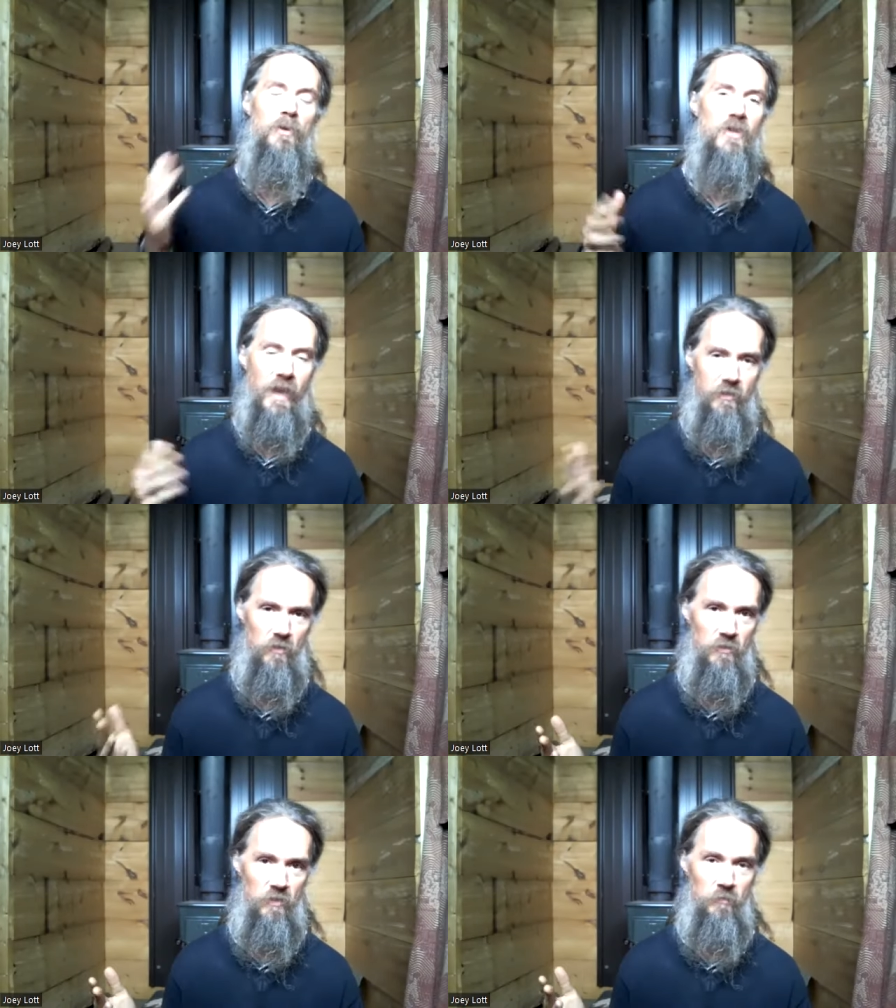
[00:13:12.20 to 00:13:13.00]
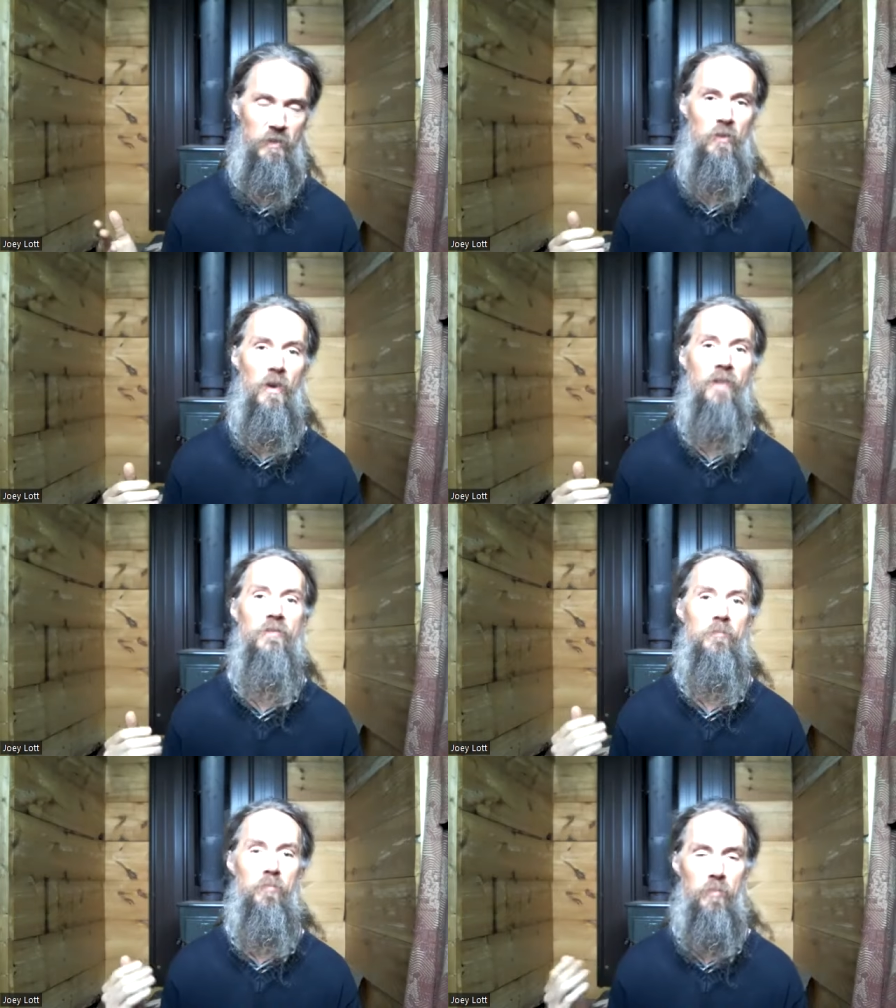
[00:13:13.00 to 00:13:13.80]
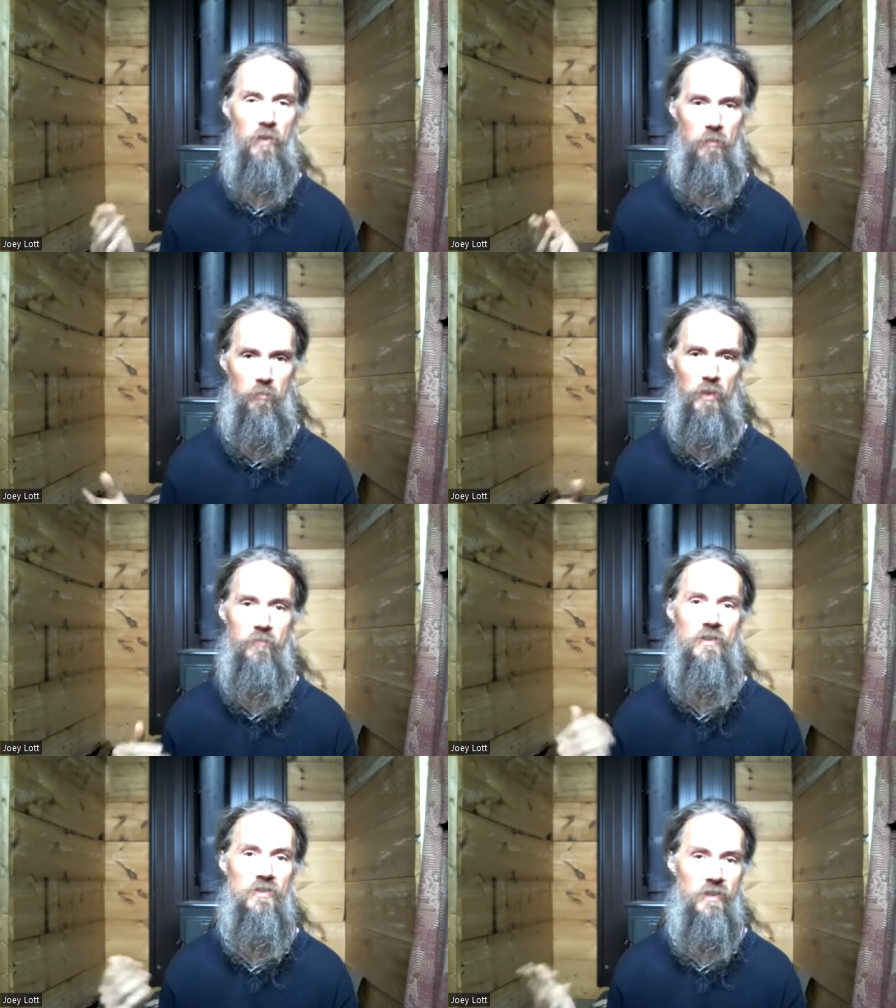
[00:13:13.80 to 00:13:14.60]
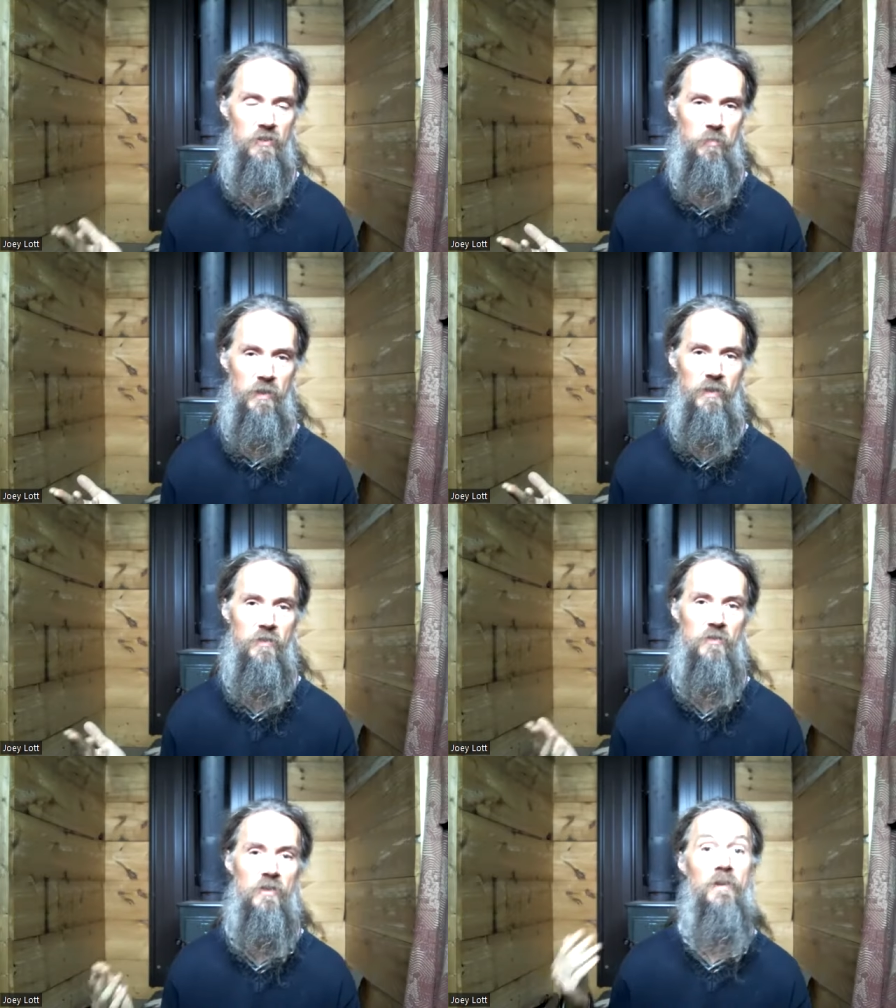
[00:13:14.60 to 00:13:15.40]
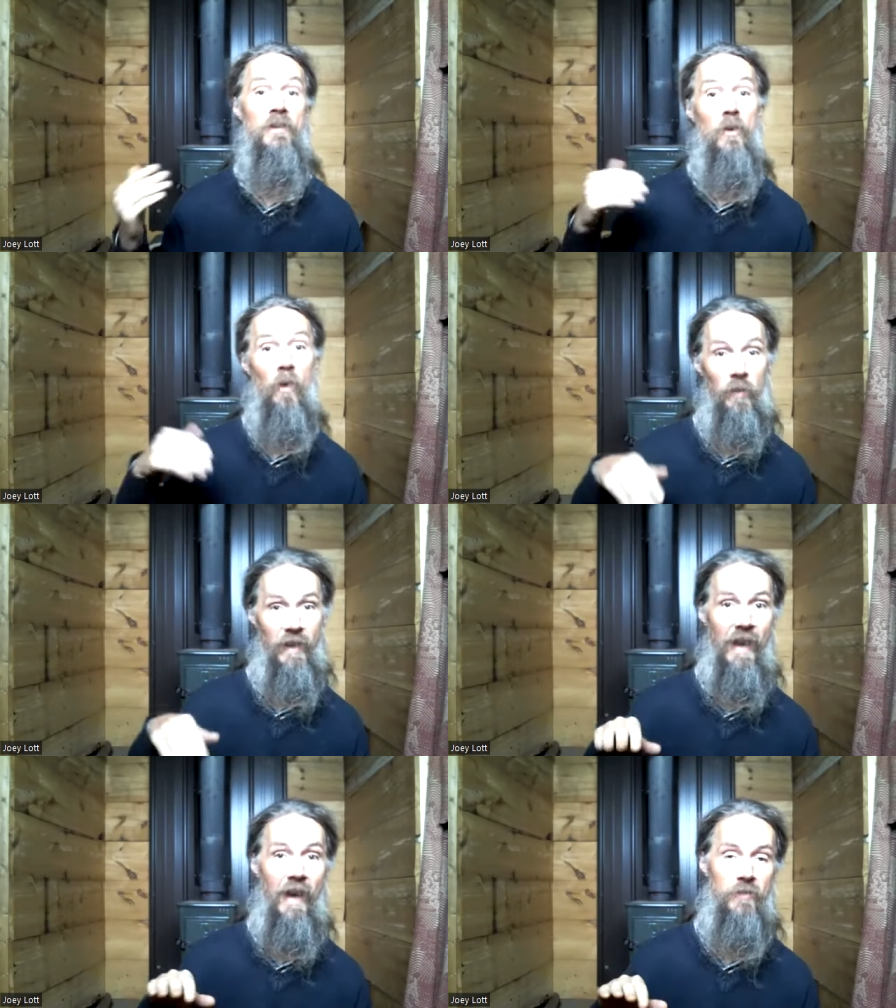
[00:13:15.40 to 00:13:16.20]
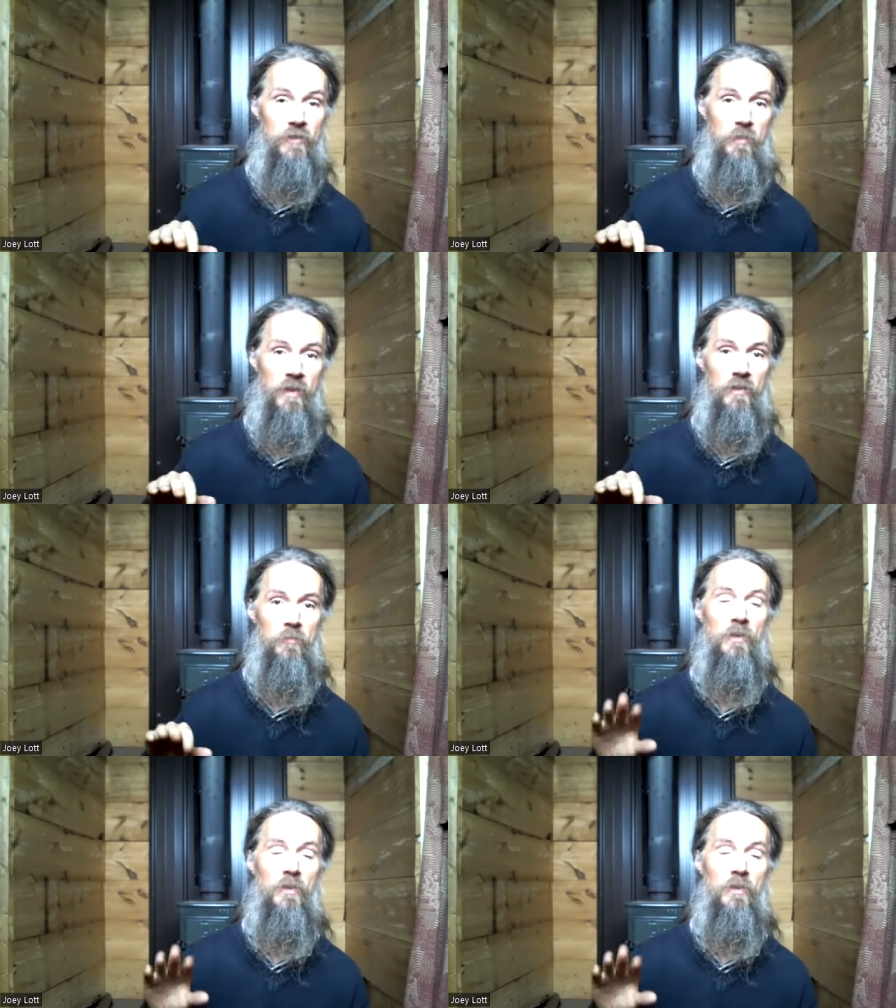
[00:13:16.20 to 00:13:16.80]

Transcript: project onto something you haven't previously experienced, something that you already have experienced.